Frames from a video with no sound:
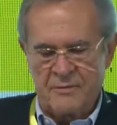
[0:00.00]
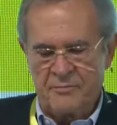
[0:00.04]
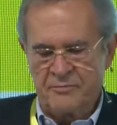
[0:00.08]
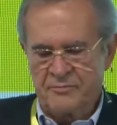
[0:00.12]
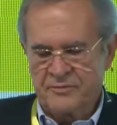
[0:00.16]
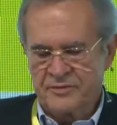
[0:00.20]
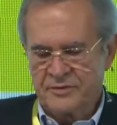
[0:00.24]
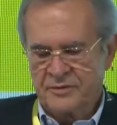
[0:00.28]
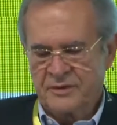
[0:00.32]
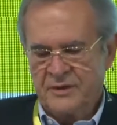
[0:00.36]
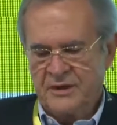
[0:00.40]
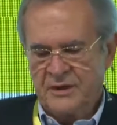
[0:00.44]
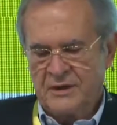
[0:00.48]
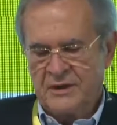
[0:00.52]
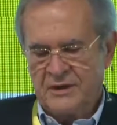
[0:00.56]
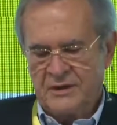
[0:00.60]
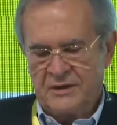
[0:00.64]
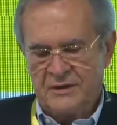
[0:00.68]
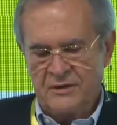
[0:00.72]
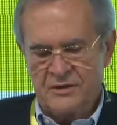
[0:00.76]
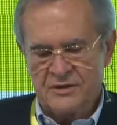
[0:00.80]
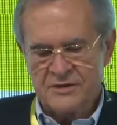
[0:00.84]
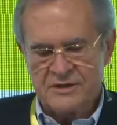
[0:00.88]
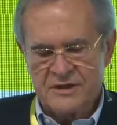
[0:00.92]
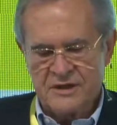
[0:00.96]
first
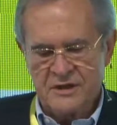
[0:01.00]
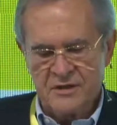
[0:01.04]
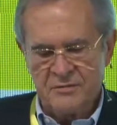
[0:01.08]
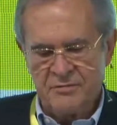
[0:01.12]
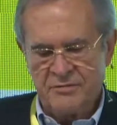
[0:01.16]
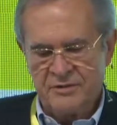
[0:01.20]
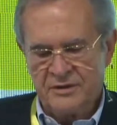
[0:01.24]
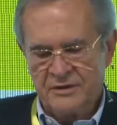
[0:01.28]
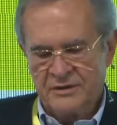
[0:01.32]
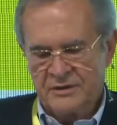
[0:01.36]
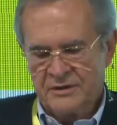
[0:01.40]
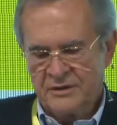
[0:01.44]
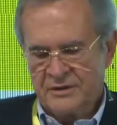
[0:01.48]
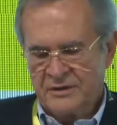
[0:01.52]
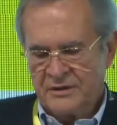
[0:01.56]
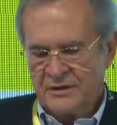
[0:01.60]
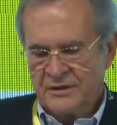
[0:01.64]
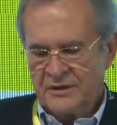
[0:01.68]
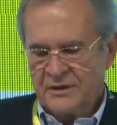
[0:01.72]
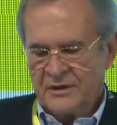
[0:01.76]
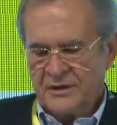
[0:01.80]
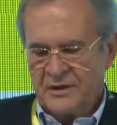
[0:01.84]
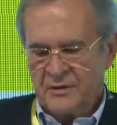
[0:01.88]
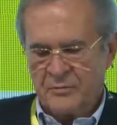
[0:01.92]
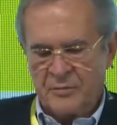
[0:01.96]
thank you,
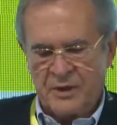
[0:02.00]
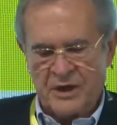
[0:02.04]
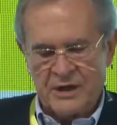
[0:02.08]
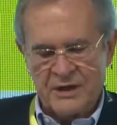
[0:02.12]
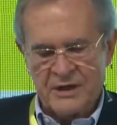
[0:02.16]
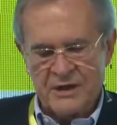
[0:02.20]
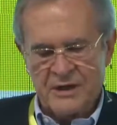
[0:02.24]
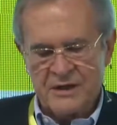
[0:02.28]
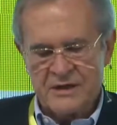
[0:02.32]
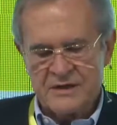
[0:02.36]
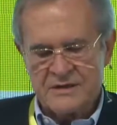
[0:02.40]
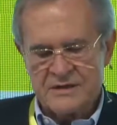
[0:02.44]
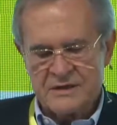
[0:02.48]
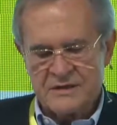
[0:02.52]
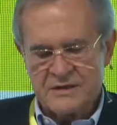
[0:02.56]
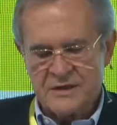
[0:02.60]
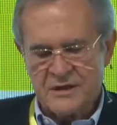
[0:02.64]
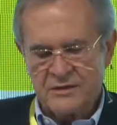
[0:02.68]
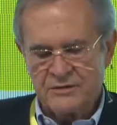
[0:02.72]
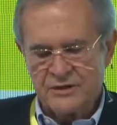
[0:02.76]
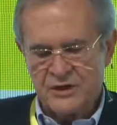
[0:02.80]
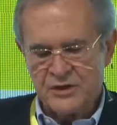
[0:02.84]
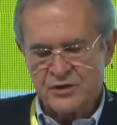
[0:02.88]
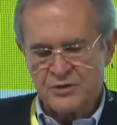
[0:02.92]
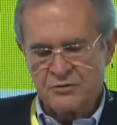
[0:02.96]
ELO, CAP,
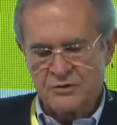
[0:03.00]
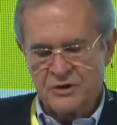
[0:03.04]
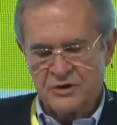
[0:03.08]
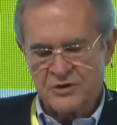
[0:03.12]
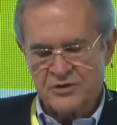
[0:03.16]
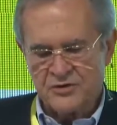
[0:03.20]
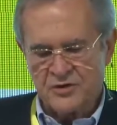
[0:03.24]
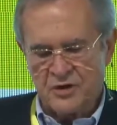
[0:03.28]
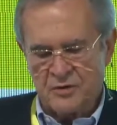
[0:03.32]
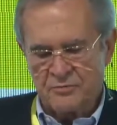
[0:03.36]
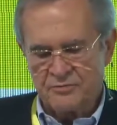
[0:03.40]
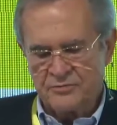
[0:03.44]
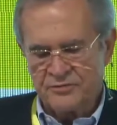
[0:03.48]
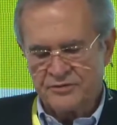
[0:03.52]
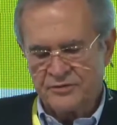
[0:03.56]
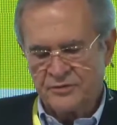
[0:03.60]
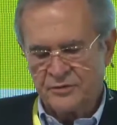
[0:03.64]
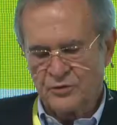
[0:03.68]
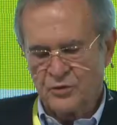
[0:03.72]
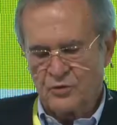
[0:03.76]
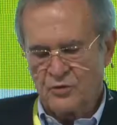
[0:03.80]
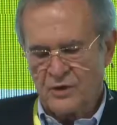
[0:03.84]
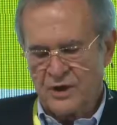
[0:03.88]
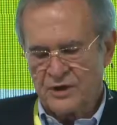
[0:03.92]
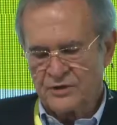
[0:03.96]
and
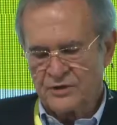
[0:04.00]
SEEB